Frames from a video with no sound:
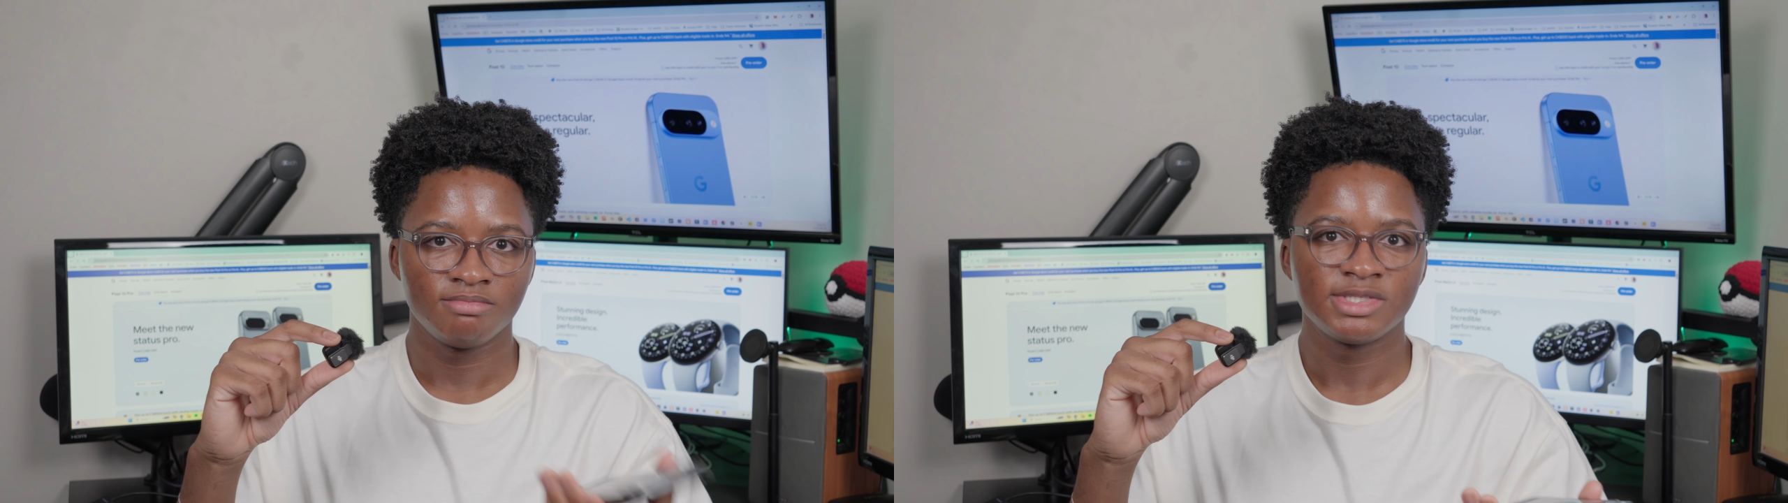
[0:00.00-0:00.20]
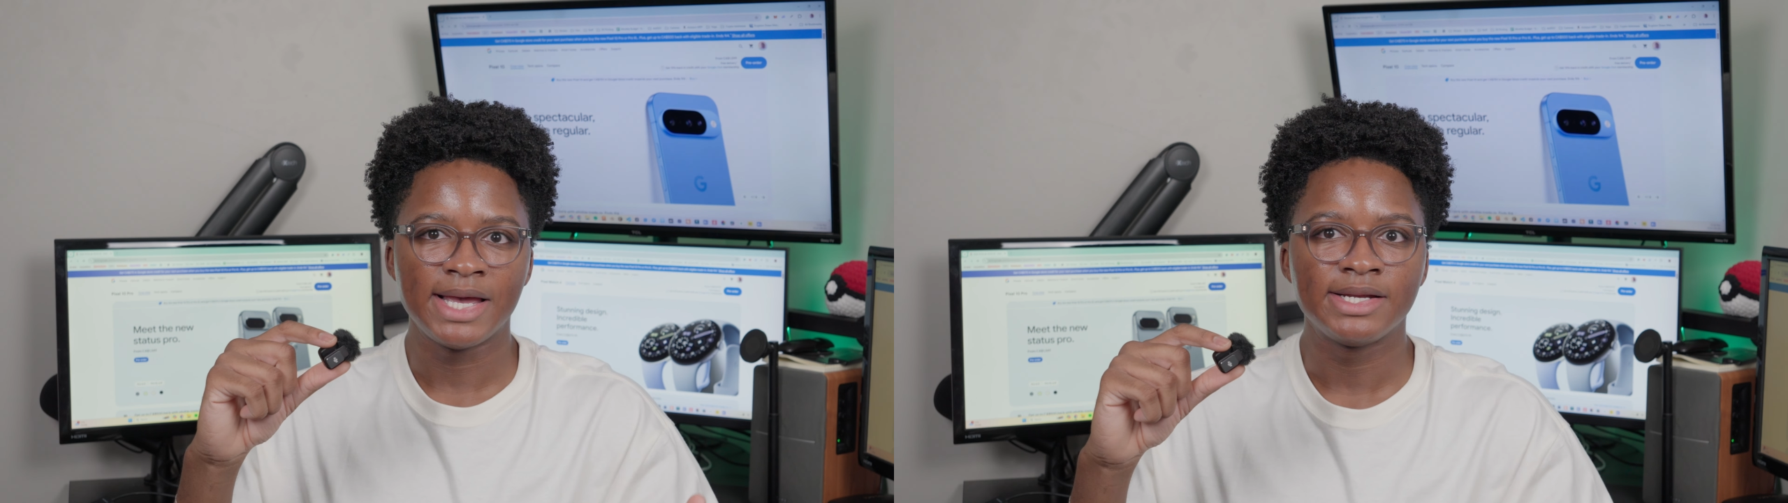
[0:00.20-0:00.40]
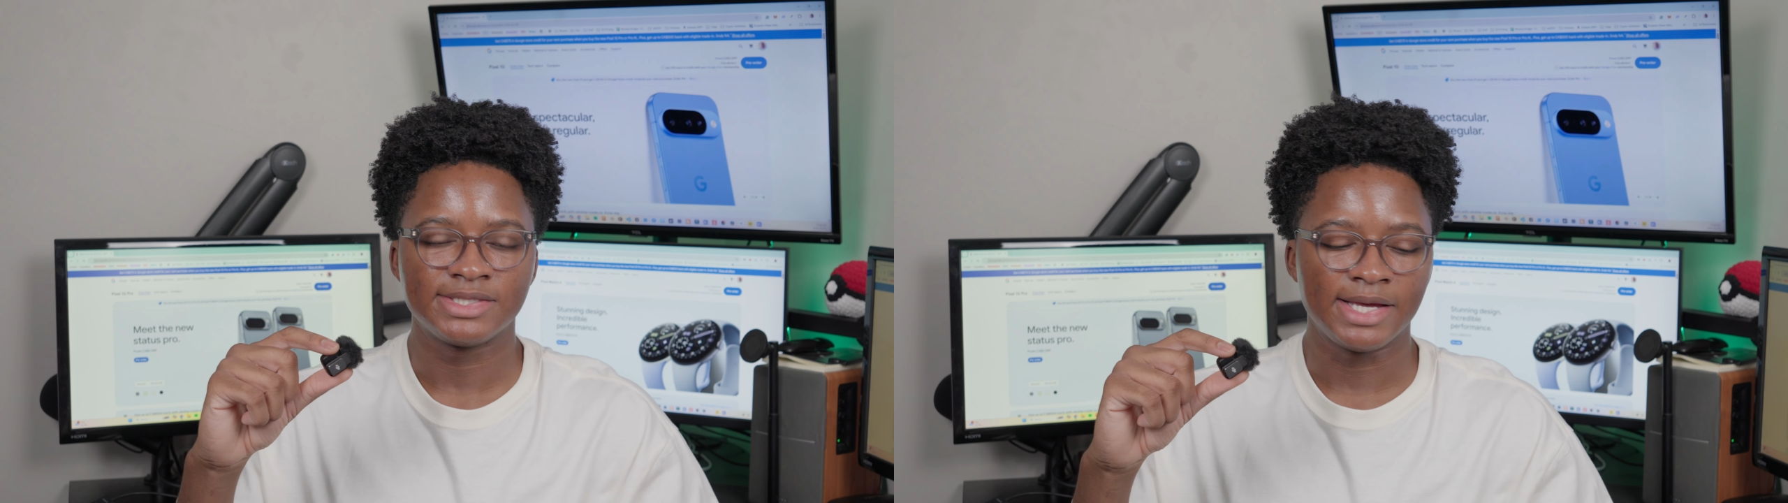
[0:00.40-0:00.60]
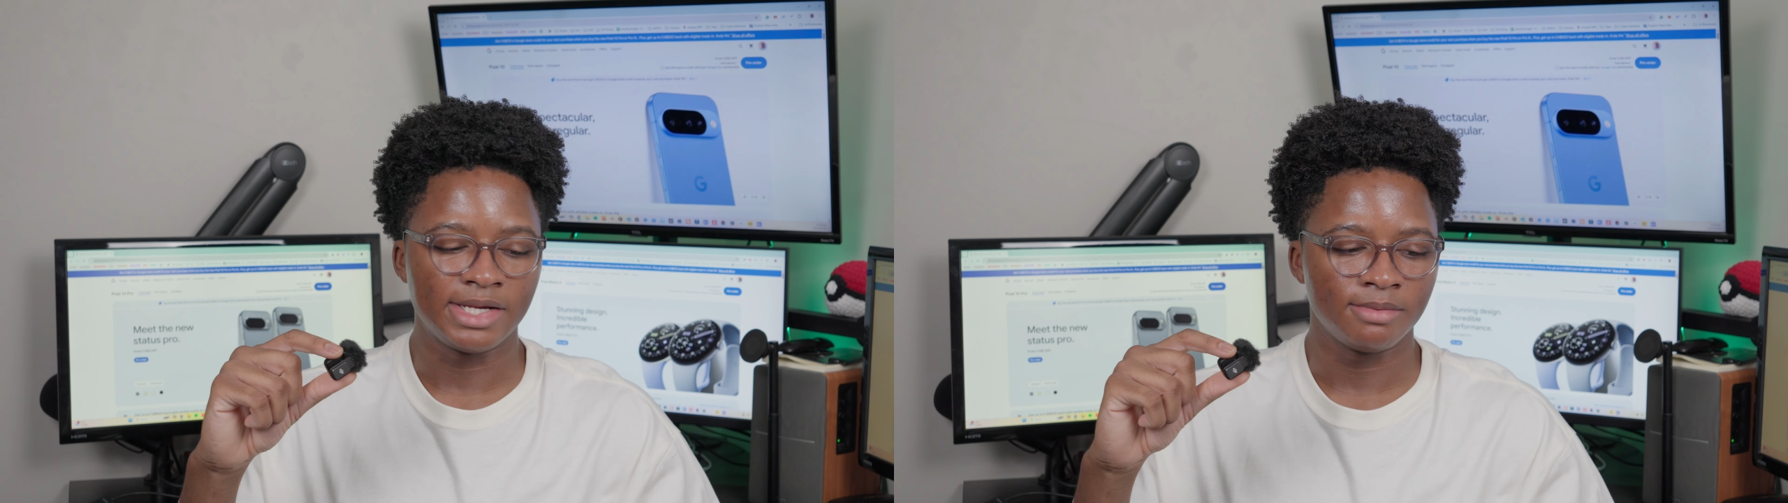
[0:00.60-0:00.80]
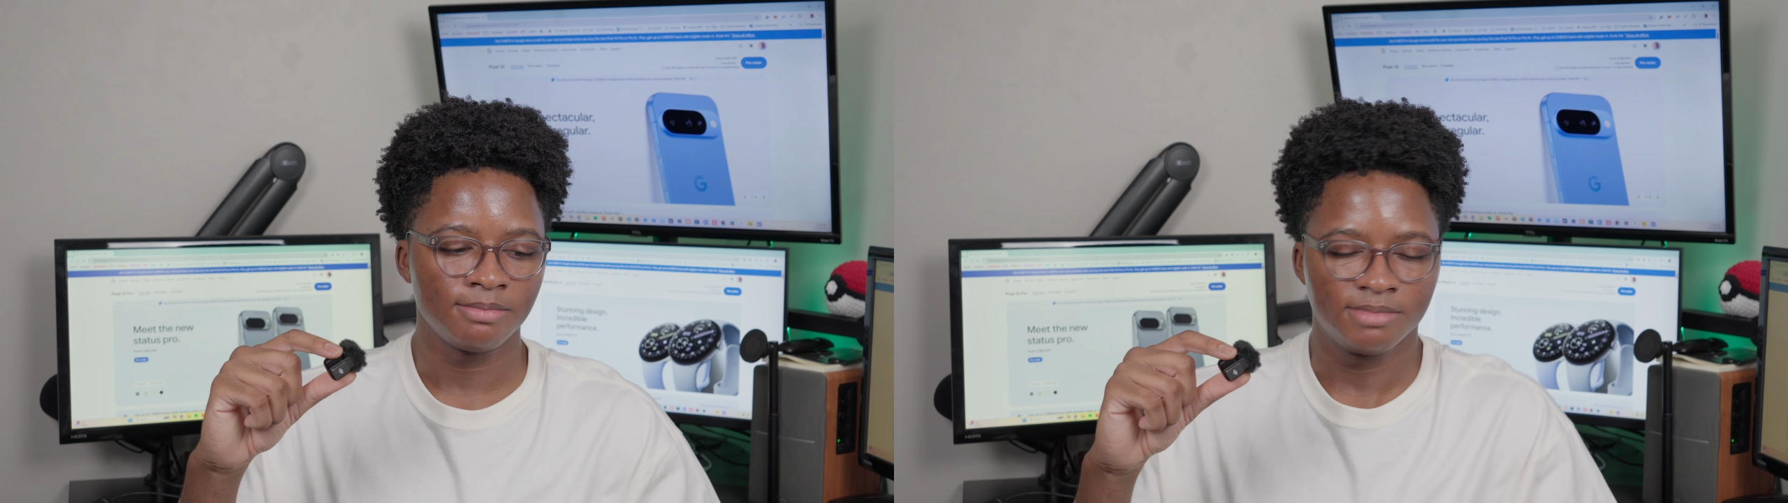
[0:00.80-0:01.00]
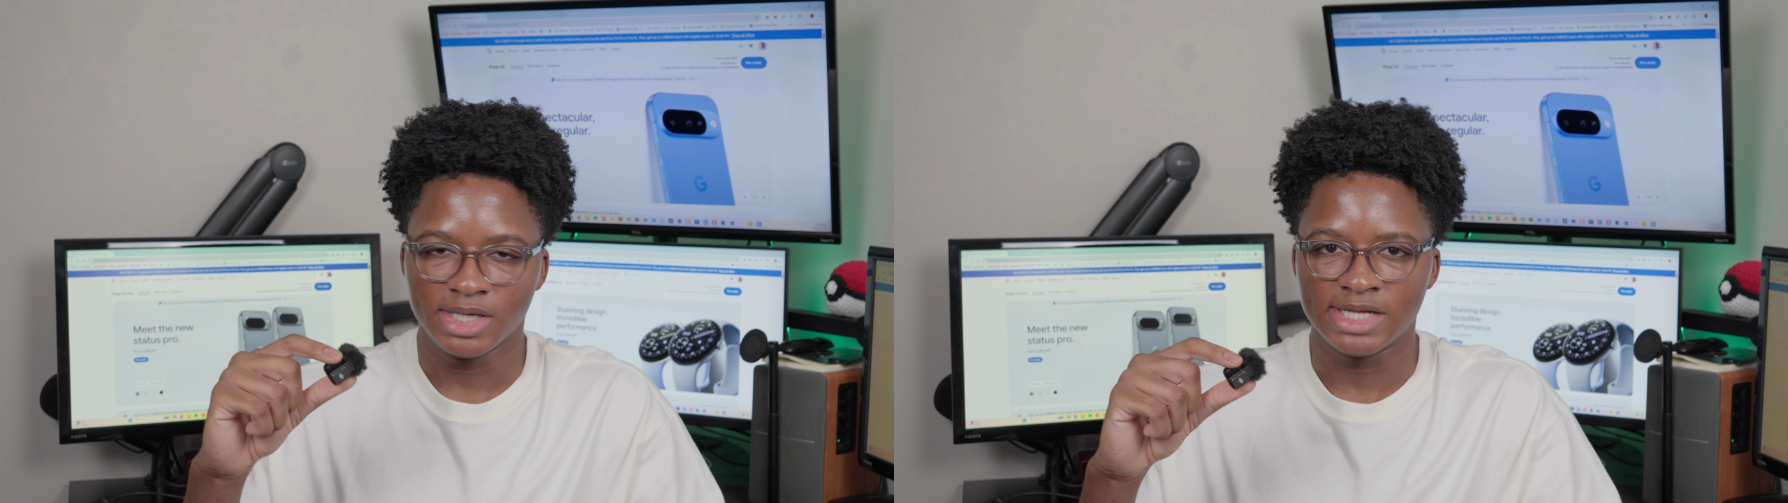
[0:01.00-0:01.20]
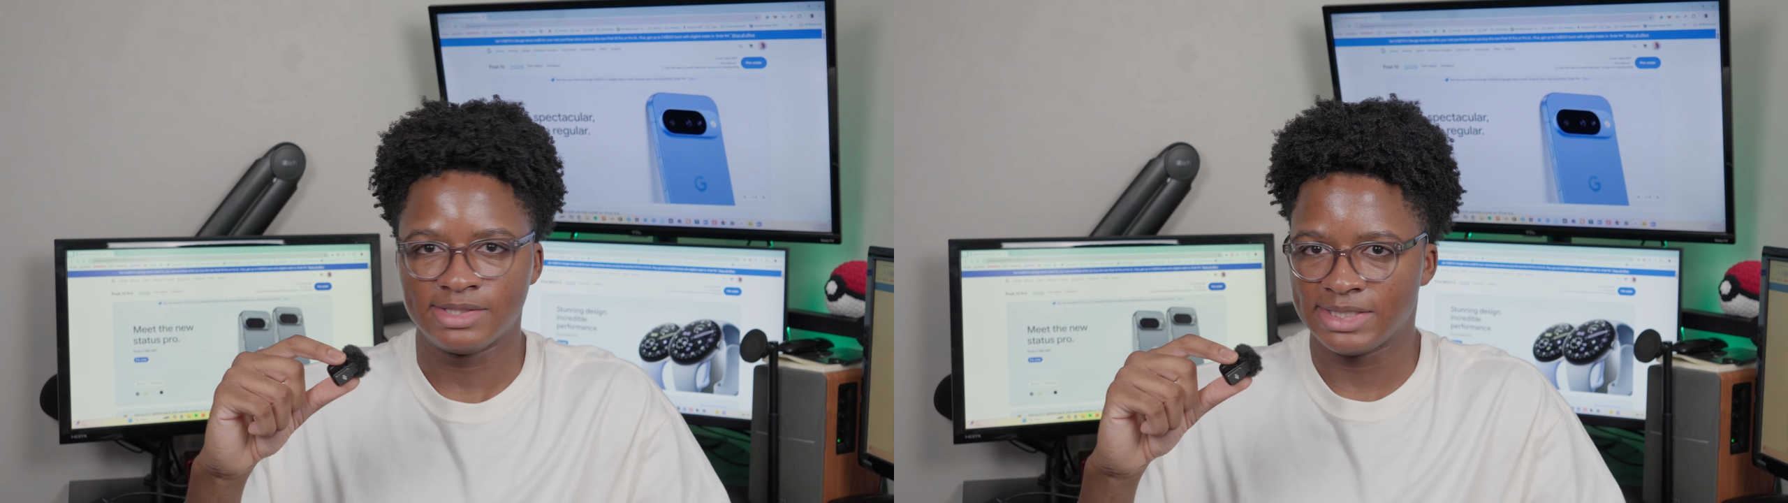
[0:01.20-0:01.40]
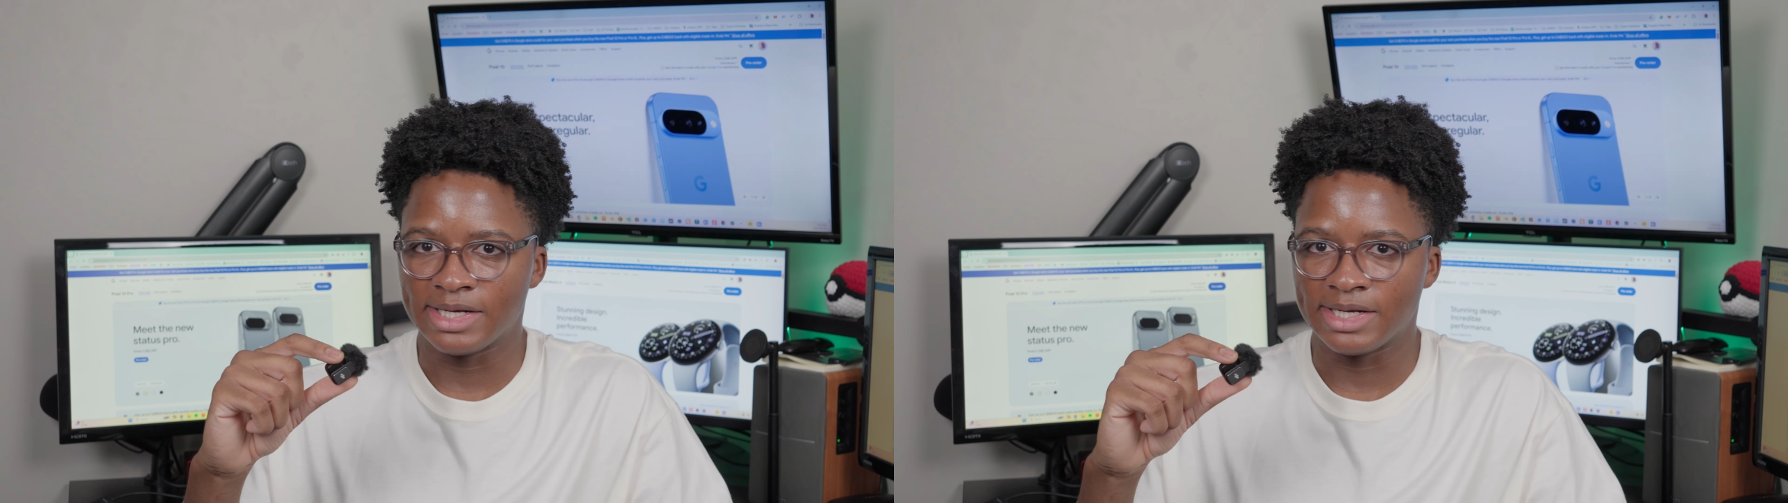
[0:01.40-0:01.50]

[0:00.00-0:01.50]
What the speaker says: 10 is getting. It's